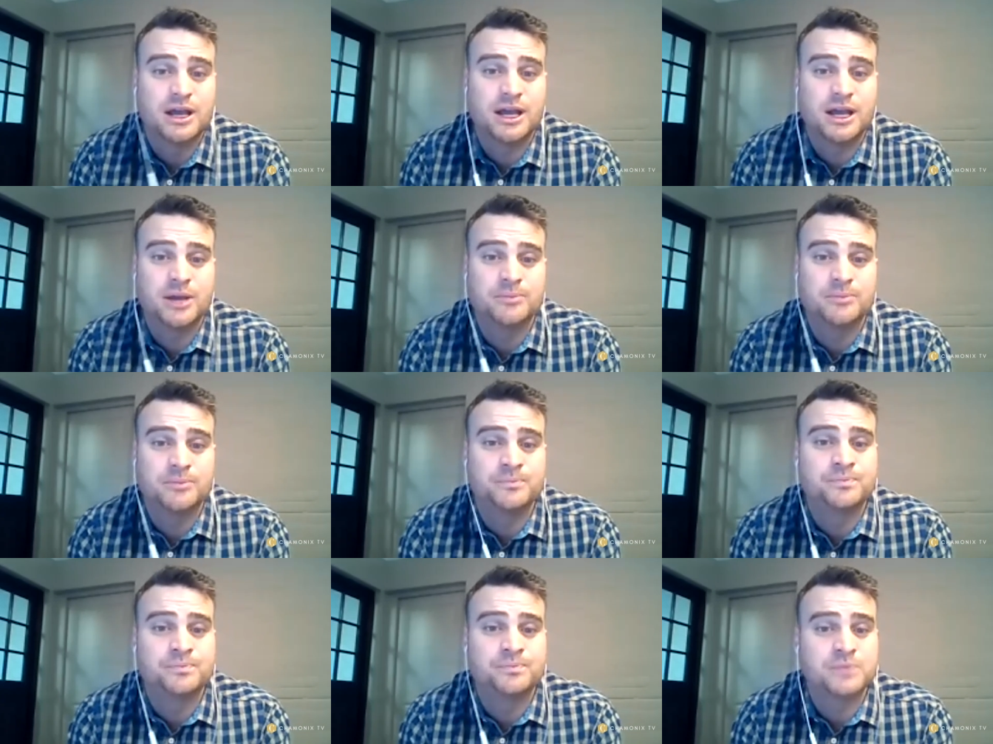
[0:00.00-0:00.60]

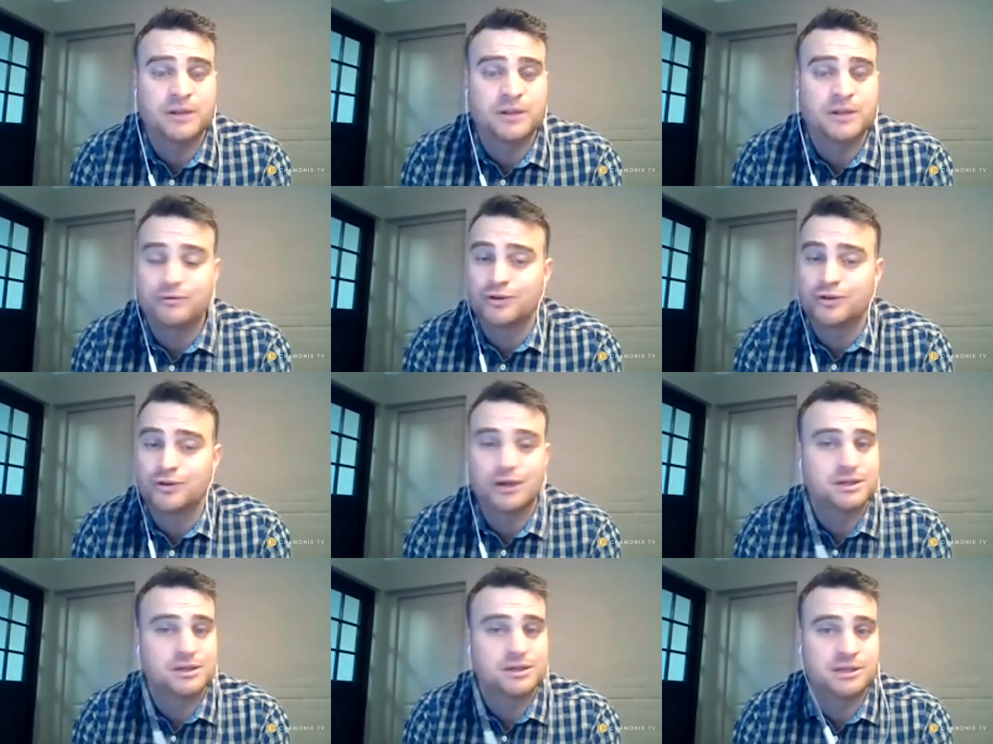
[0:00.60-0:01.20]
Um,
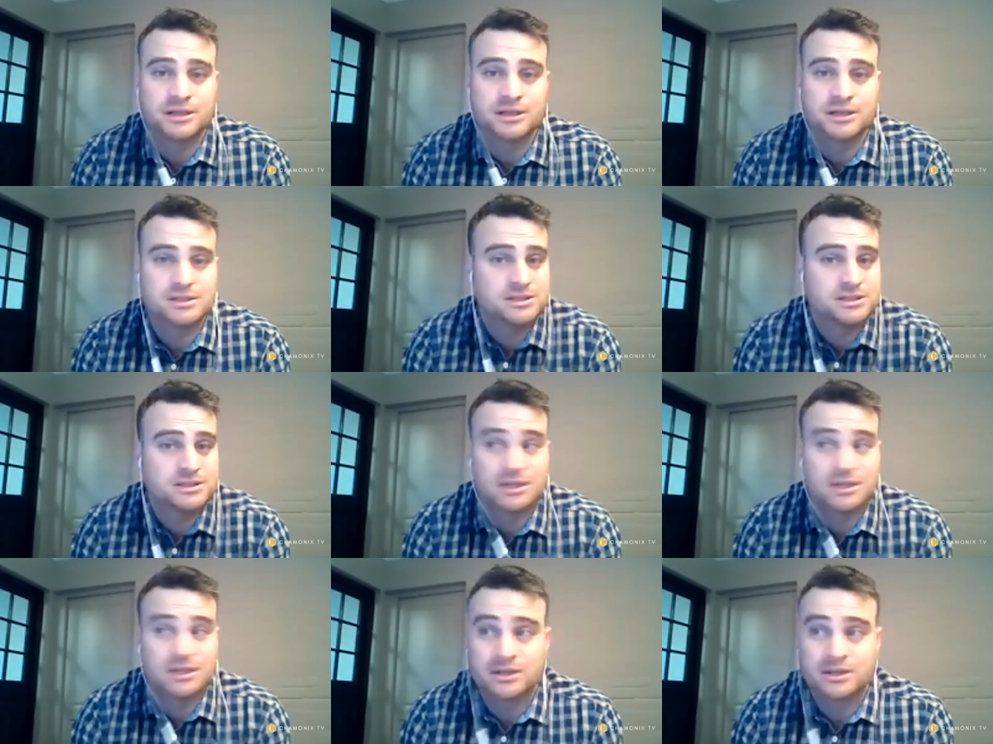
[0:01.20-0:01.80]
if not,
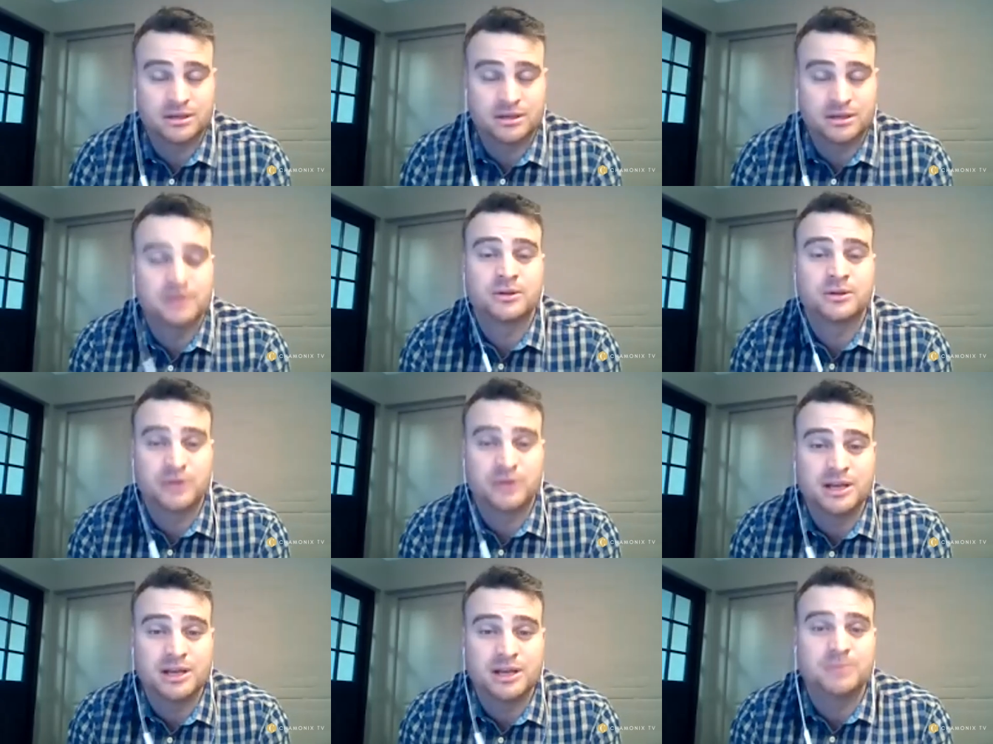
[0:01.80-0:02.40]
it's it, it
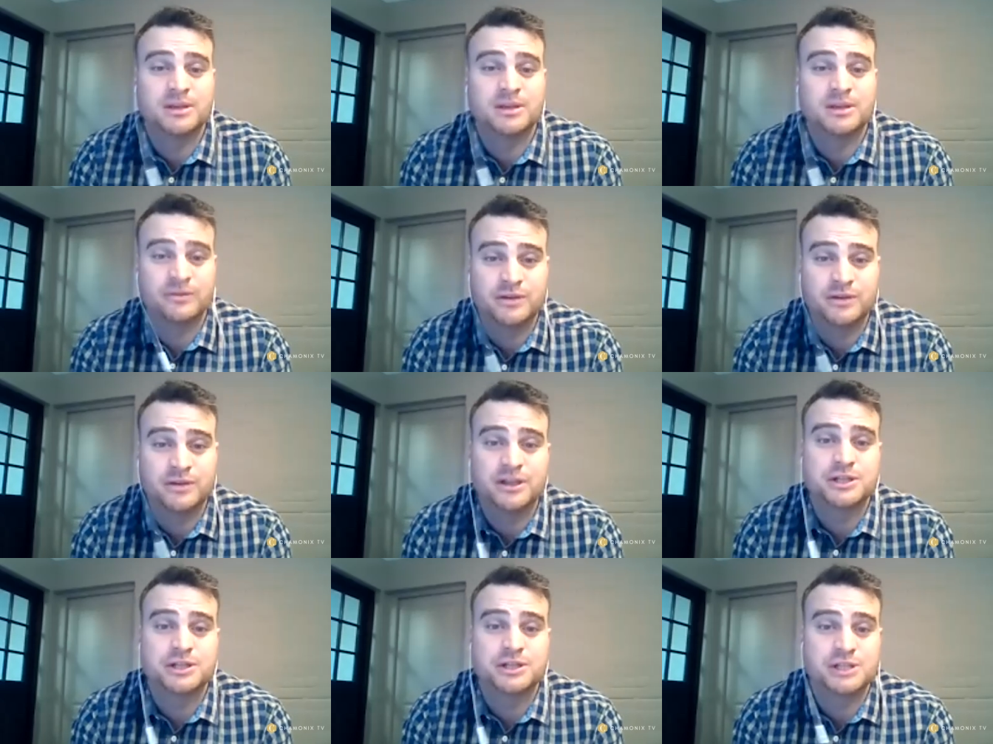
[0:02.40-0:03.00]
could really be a
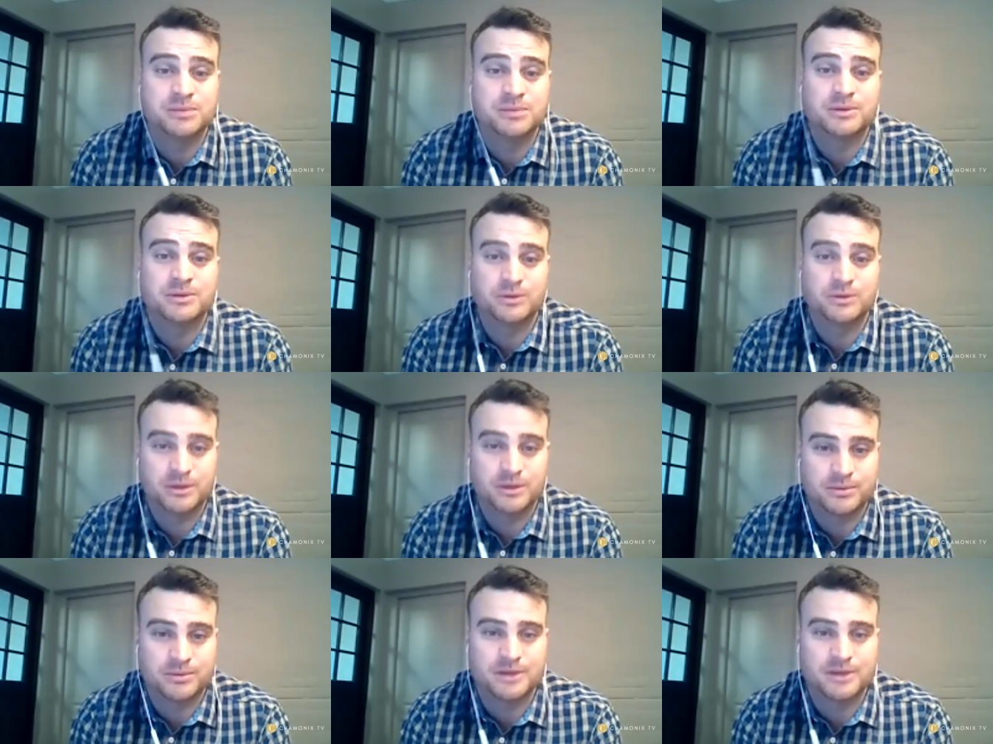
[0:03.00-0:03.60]
very cheap
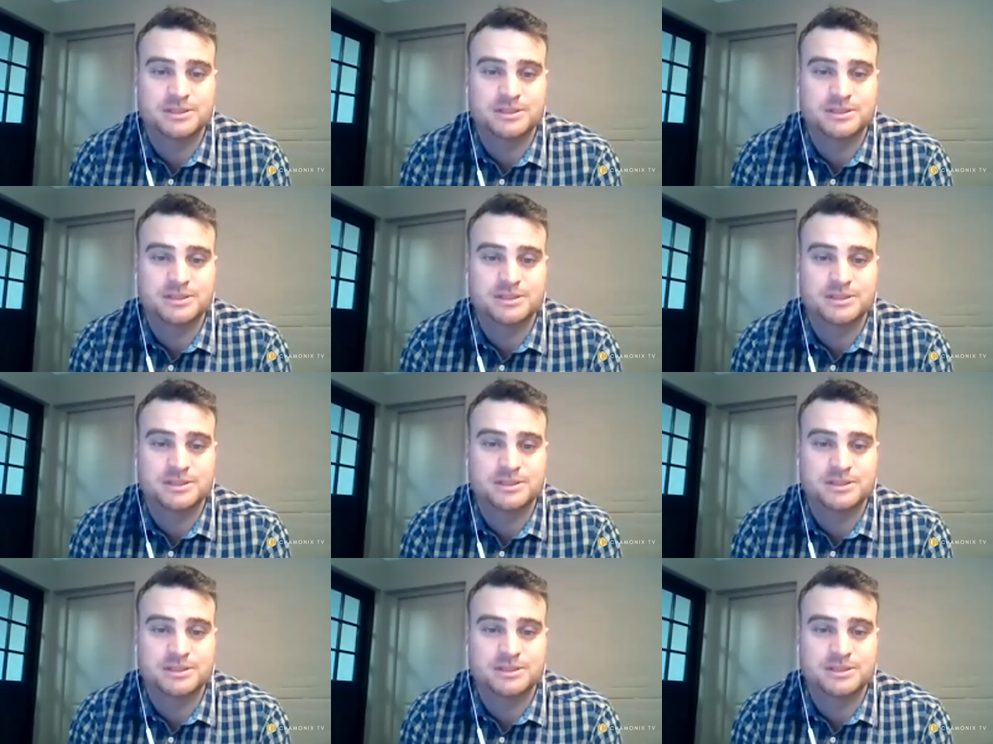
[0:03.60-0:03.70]
and quick